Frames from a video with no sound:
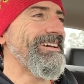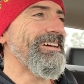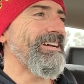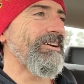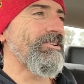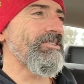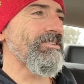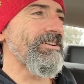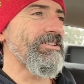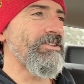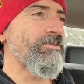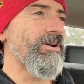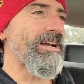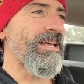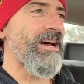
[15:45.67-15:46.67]
because I
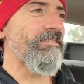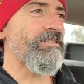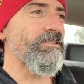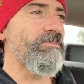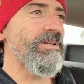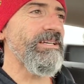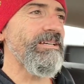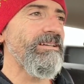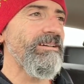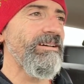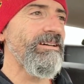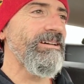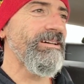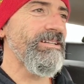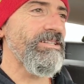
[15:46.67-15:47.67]
knew I'd have to be
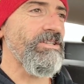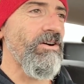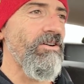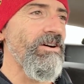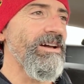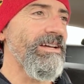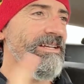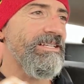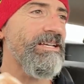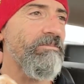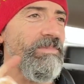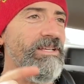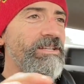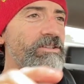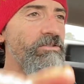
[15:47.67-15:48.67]
tying
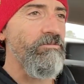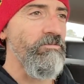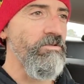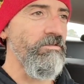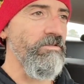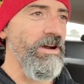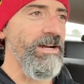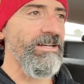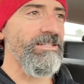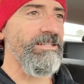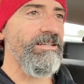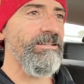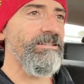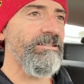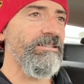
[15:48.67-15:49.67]
something to the roof racks,
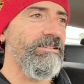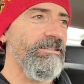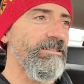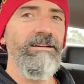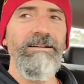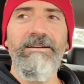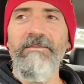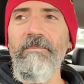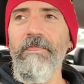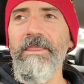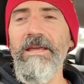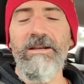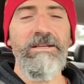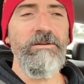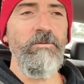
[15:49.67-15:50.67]

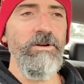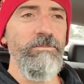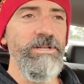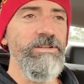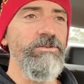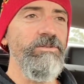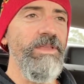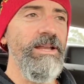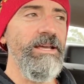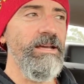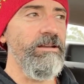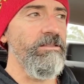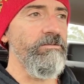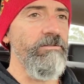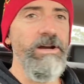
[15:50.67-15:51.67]
and I didn't want to be doing that out
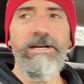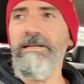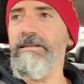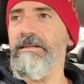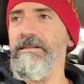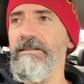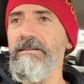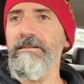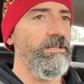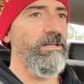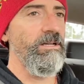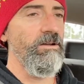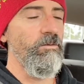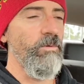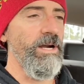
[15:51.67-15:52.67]
in the rain.
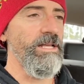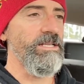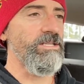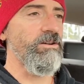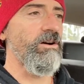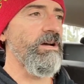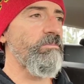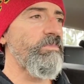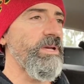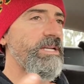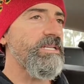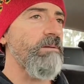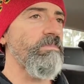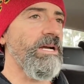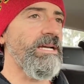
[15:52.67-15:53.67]
Went inside, picked
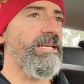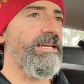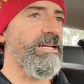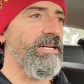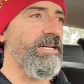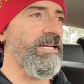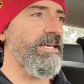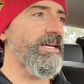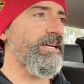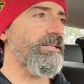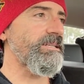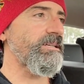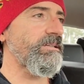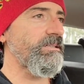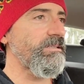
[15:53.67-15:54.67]
up my click and
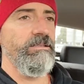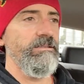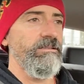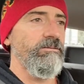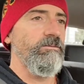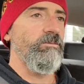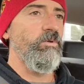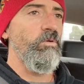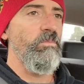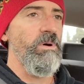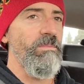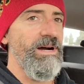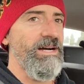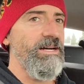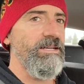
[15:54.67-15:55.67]
collect, wore my
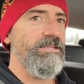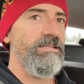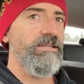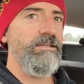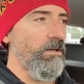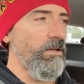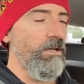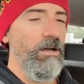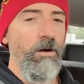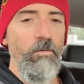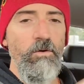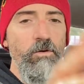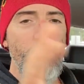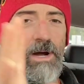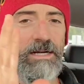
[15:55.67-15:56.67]
mask. I
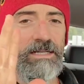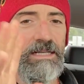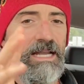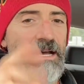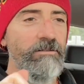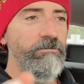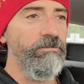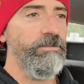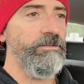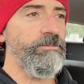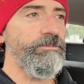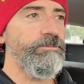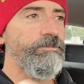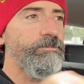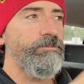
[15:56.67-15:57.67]
wore one glove,
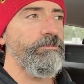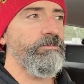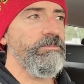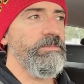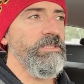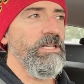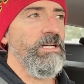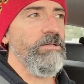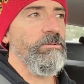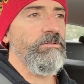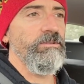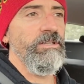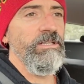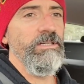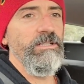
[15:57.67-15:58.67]
like
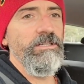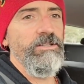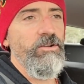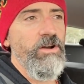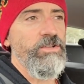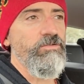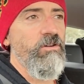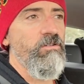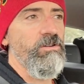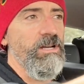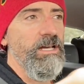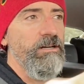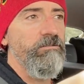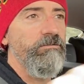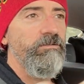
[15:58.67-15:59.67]
a nitrile
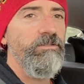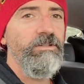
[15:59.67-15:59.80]
glove,